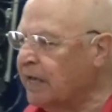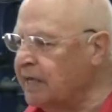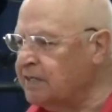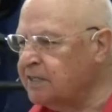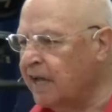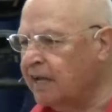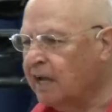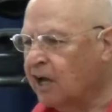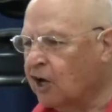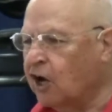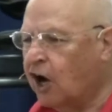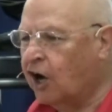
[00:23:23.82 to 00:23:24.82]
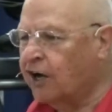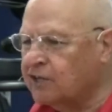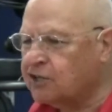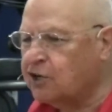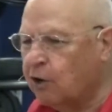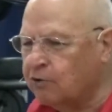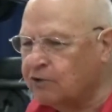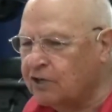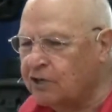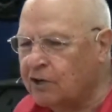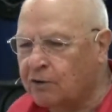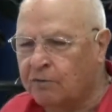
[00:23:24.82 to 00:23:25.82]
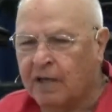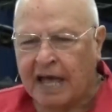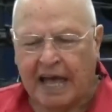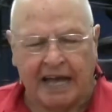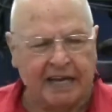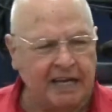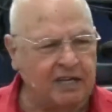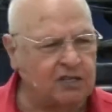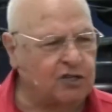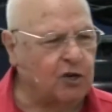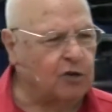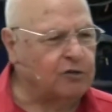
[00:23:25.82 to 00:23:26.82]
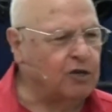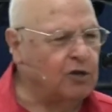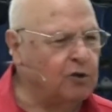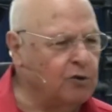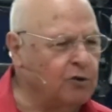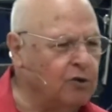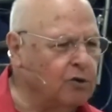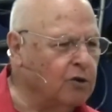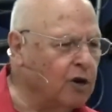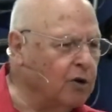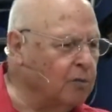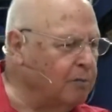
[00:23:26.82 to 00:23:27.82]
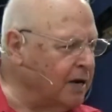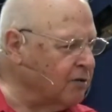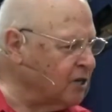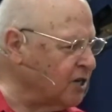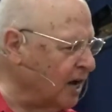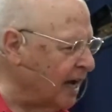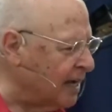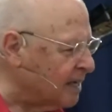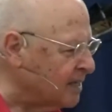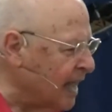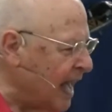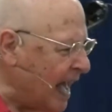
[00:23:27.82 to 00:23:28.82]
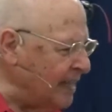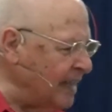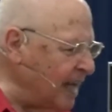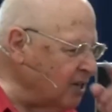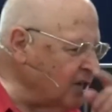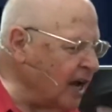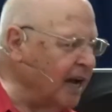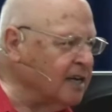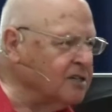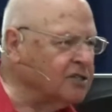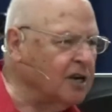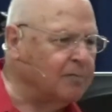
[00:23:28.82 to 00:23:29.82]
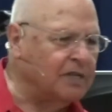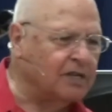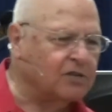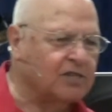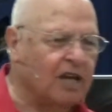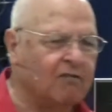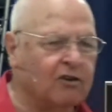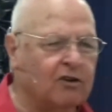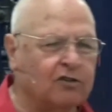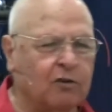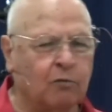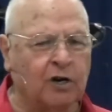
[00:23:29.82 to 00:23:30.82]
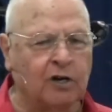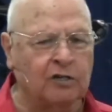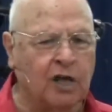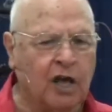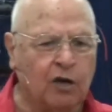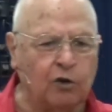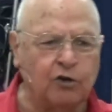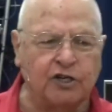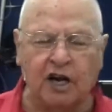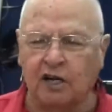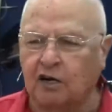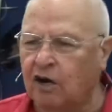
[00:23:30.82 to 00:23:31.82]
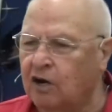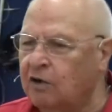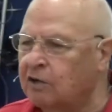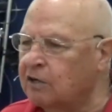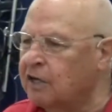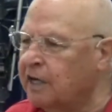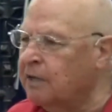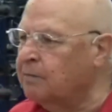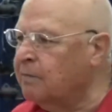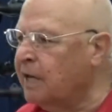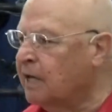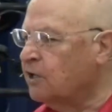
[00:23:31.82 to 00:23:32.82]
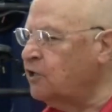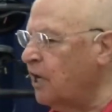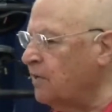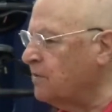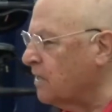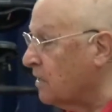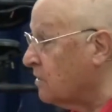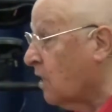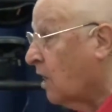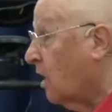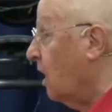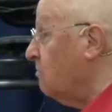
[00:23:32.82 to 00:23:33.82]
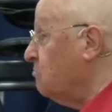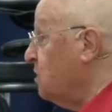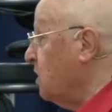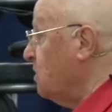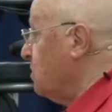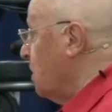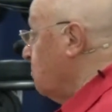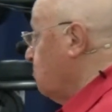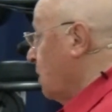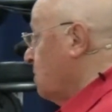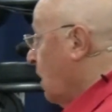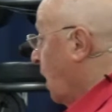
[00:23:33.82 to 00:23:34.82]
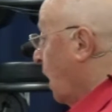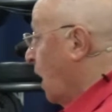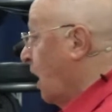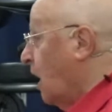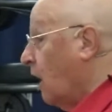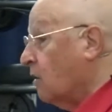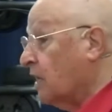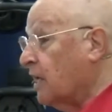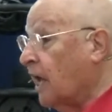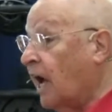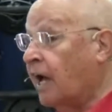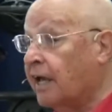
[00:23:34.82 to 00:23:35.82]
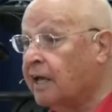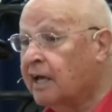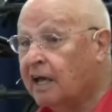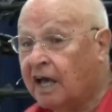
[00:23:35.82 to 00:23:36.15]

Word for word: he said, God has chosen you, and He has chosen you. You're going to bear a child, and that child shall be the Savior of the world. You shall call him Jesus. And she said, But how, how can I?